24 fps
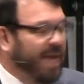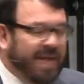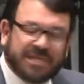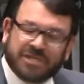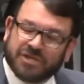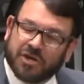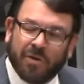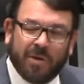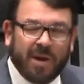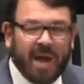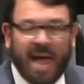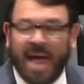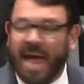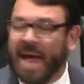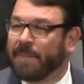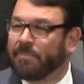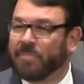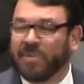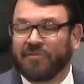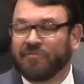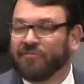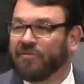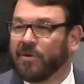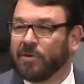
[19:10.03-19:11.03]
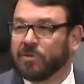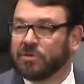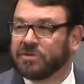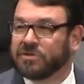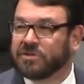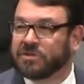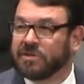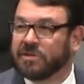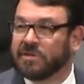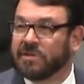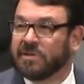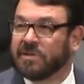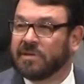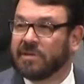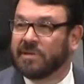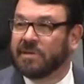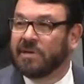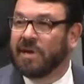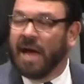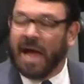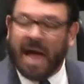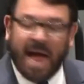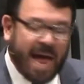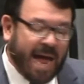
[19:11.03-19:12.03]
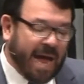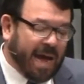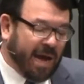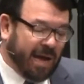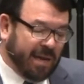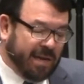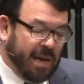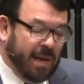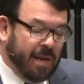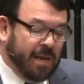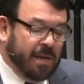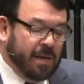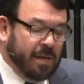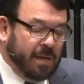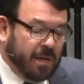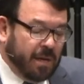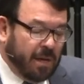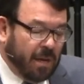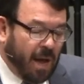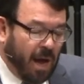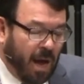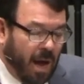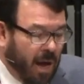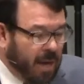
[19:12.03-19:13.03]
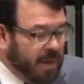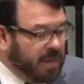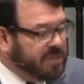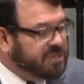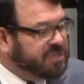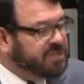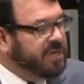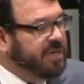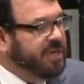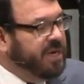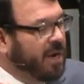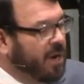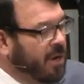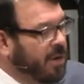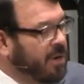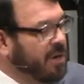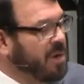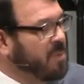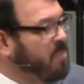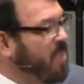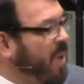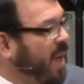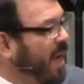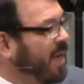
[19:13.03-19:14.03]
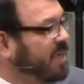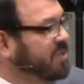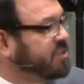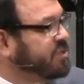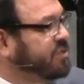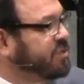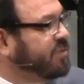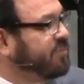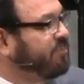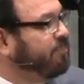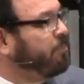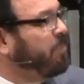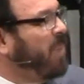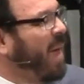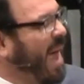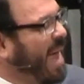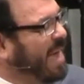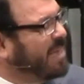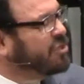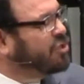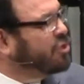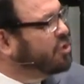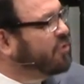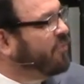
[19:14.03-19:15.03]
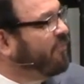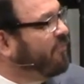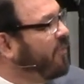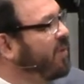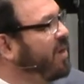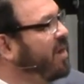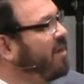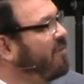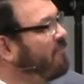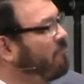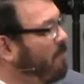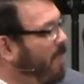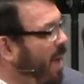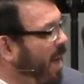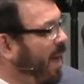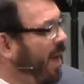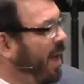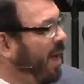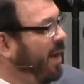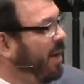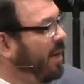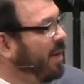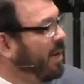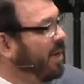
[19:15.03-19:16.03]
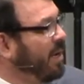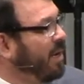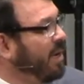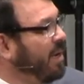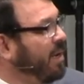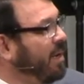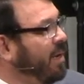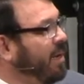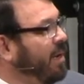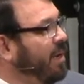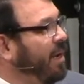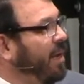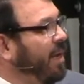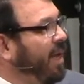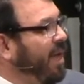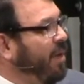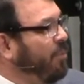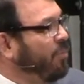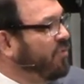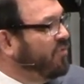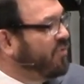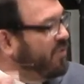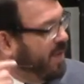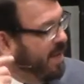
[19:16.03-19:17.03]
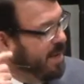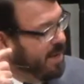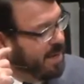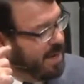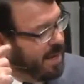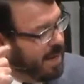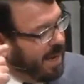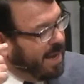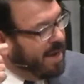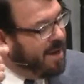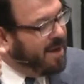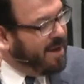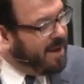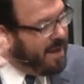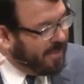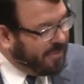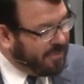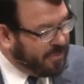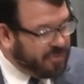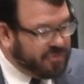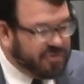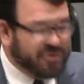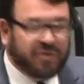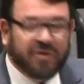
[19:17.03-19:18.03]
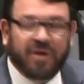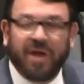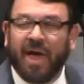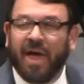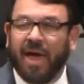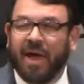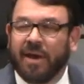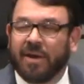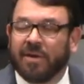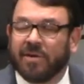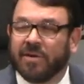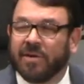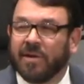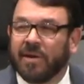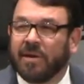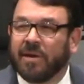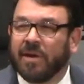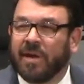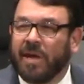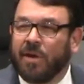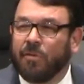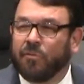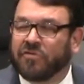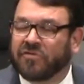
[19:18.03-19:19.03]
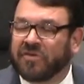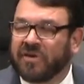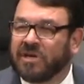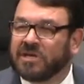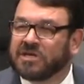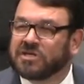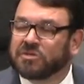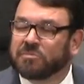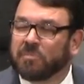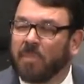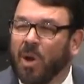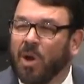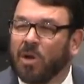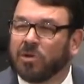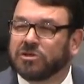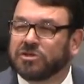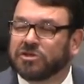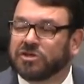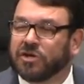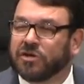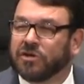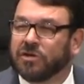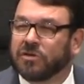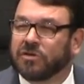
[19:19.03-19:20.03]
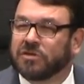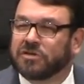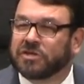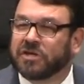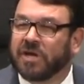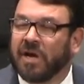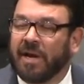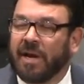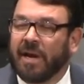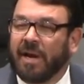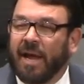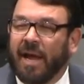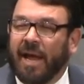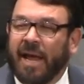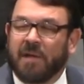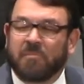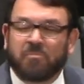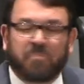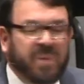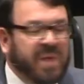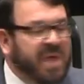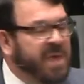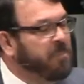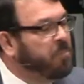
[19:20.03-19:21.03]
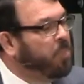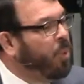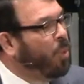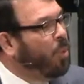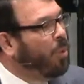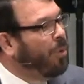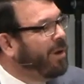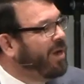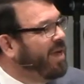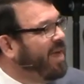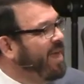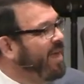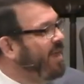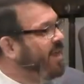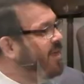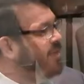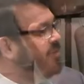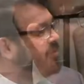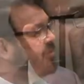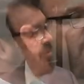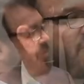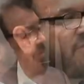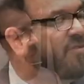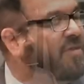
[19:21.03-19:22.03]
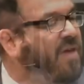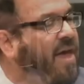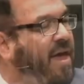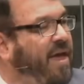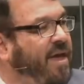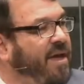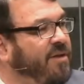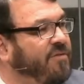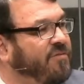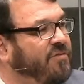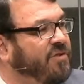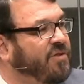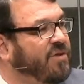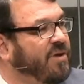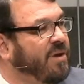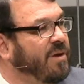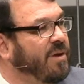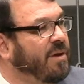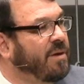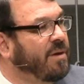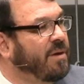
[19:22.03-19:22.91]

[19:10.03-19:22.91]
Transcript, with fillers: It's going to happen, folks. I honestly heard a pastor, pastor friend of mine, he was in another state, he was in a small church, and people were getting saved.